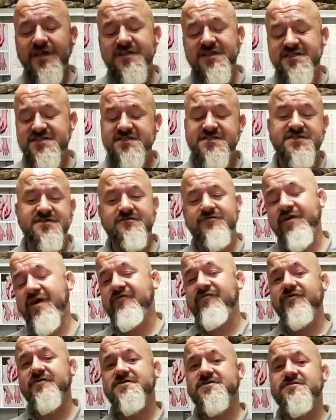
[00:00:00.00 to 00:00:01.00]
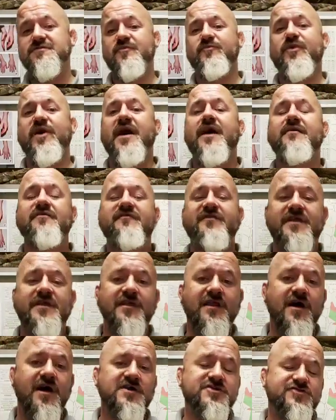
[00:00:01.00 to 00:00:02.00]
This is in reference to a pair of
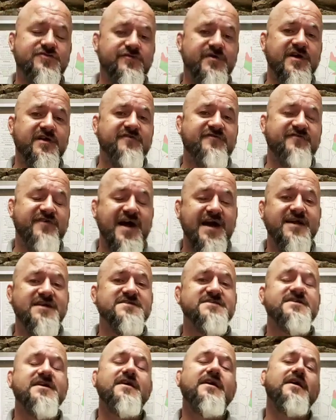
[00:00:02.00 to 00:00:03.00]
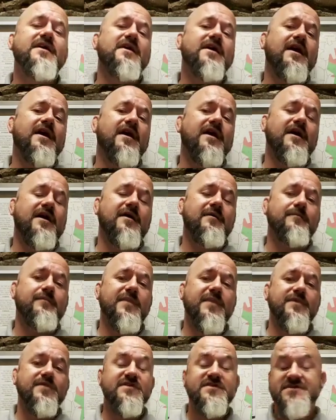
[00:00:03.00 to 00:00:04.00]
enlarged rear fangs,
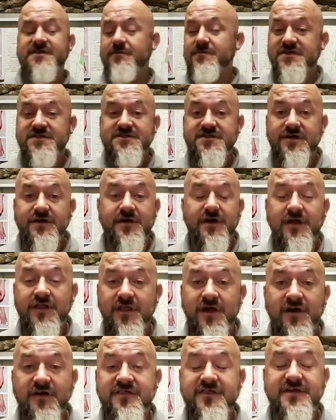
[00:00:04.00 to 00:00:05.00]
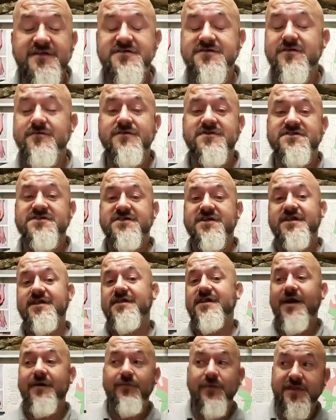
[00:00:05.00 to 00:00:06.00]
um, similar to a lot of things that we'll
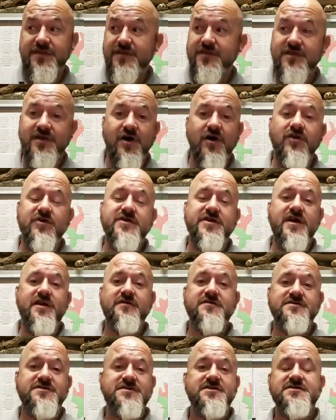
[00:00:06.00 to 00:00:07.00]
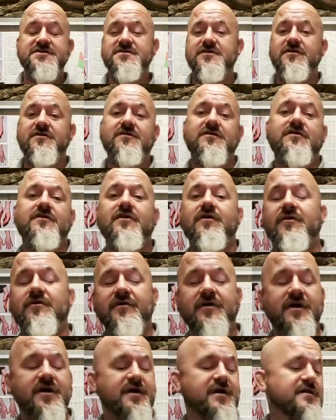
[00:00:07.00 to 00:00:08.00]
see, like whether the hog noses or,
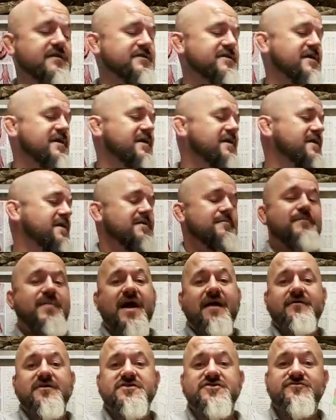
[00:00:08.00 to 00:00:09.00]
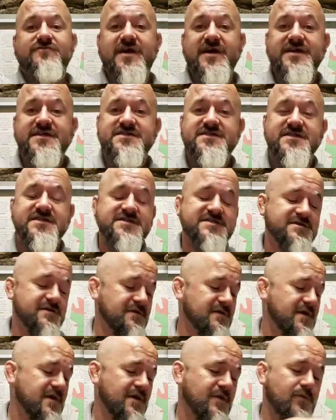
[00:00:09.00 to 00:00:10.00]
or uh, the Baron's racers,
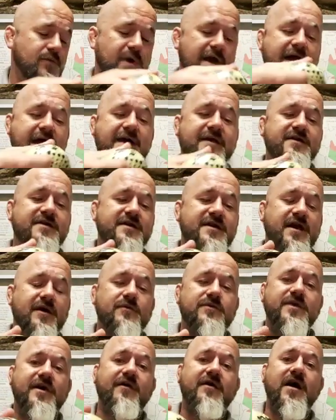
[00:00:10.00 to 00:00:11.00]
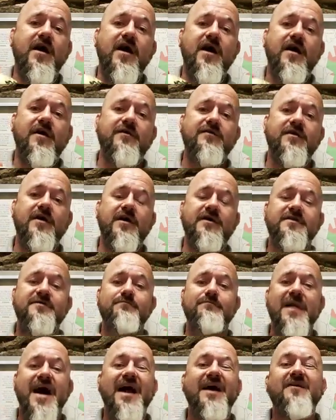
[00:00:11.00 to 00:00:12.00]
where, you know, there are uh,
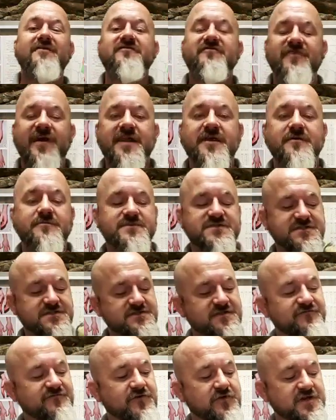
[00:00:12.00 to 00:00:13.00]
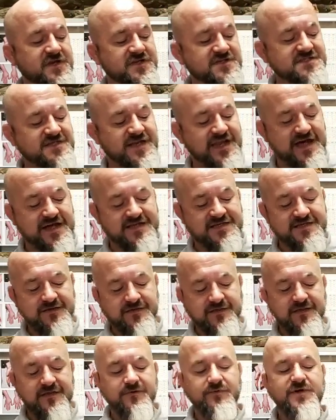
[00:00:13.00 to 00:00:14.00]
mild venoms, Duvernoy's gland,
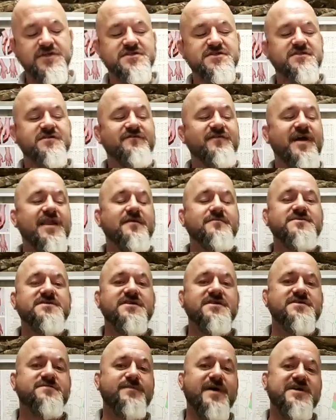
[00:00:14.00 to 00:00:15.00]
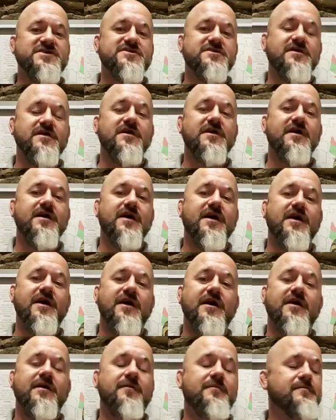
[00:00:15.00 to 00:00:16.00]
which develops a special
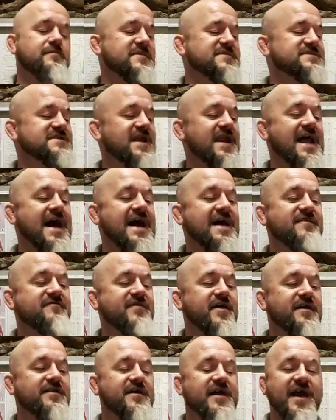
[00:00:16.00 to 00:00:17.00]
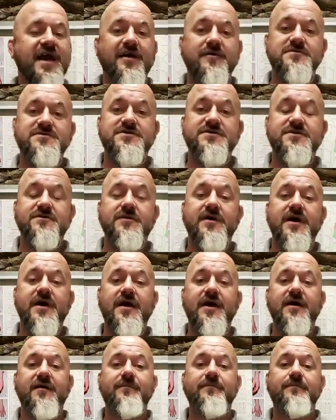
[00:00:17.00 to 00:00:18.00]
um, saliva that helps to
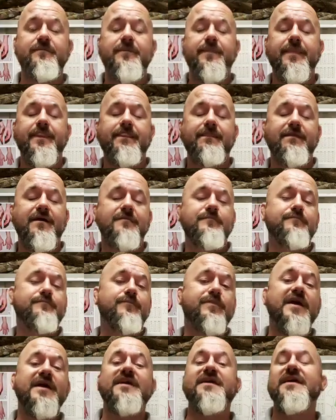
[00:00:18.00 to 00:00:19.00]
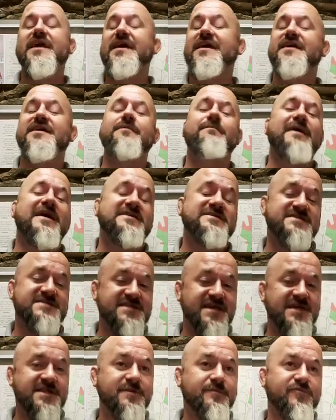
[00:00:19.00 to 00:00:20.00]
um, in
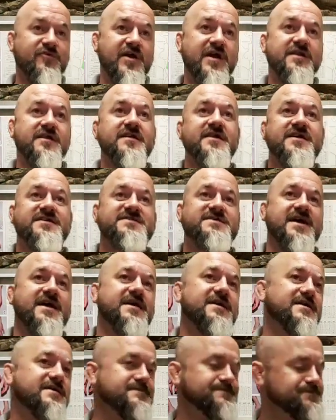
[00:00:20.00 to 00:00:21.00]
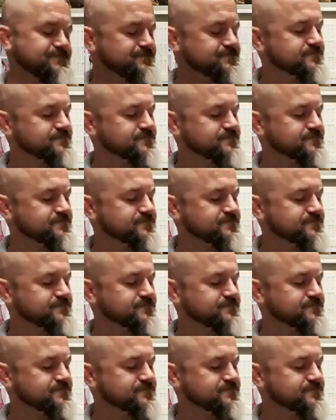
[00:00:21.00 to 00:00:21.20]
incapacitate the prey that they take.